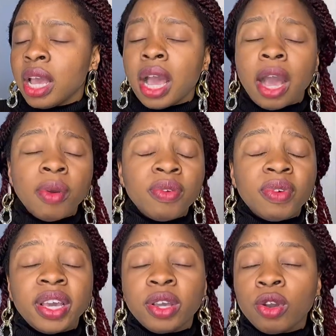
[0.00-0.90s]
however
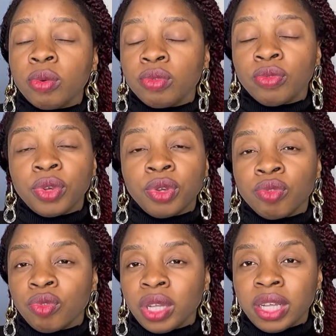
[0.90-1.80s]
it comes for you
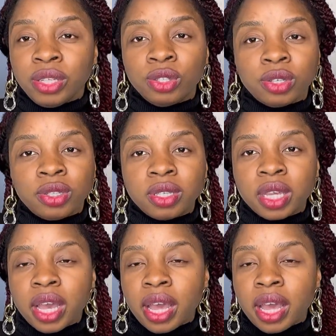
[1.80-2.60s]
really just